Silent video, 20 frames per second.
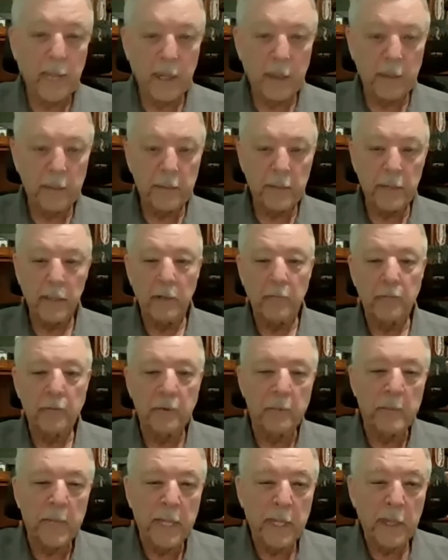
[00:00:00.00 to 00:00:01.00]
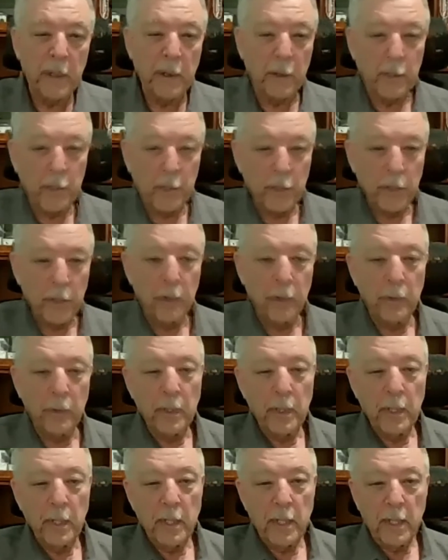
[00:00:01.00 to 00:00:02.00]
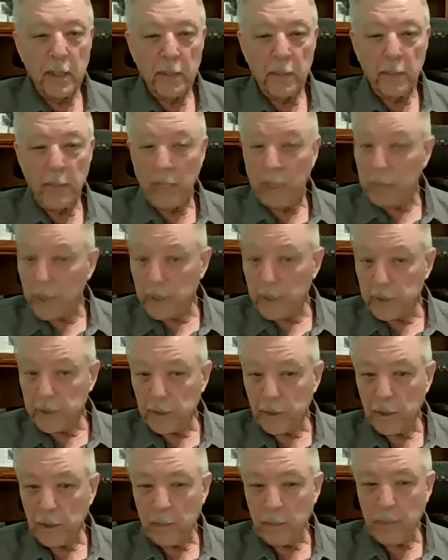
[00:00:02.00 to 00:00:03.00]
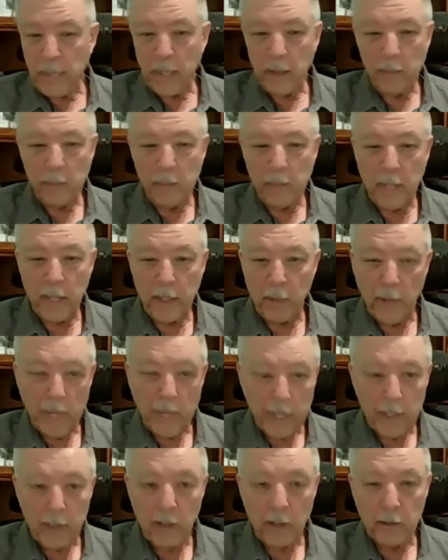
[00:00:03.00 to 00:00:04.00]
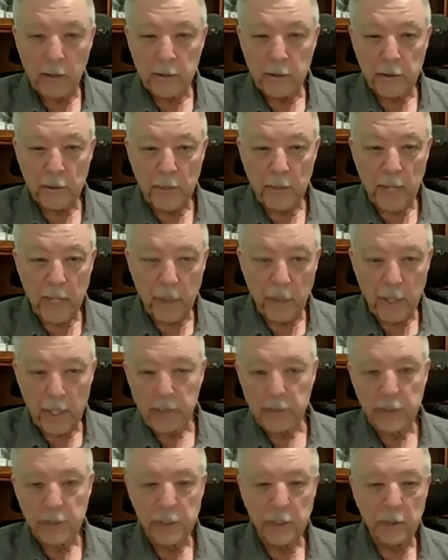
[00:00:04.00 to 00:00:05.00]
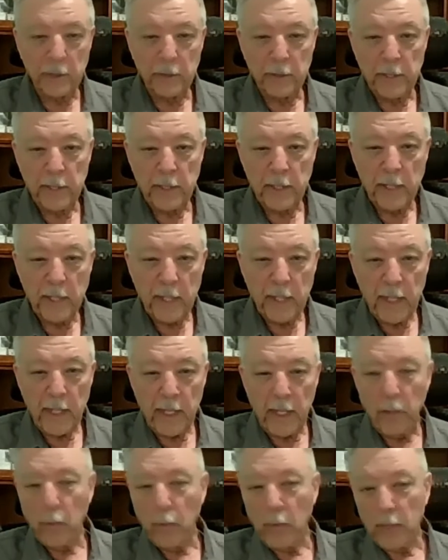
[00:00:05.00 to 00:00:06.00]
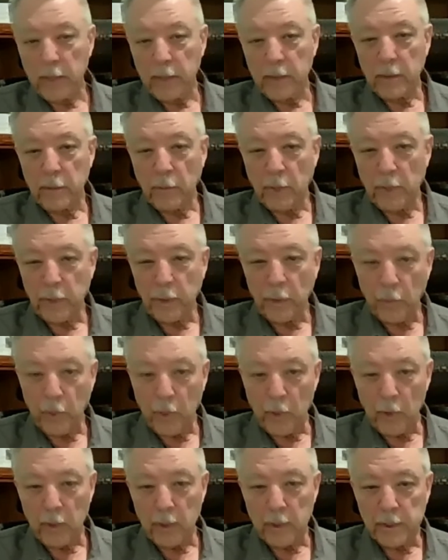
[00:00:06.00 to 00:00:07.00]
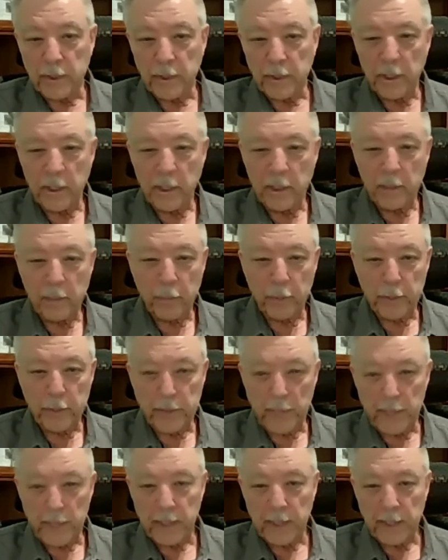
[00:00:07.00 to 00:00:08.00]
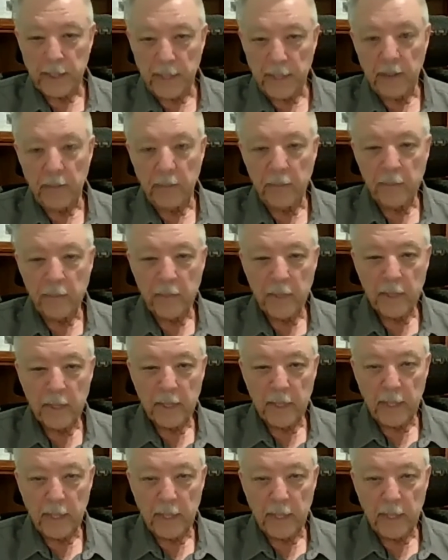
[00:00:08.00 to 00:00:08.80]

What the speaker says: about, for me or you, but I'm concerned about my granddaughters or my grandchildren and what the world is going to present to them,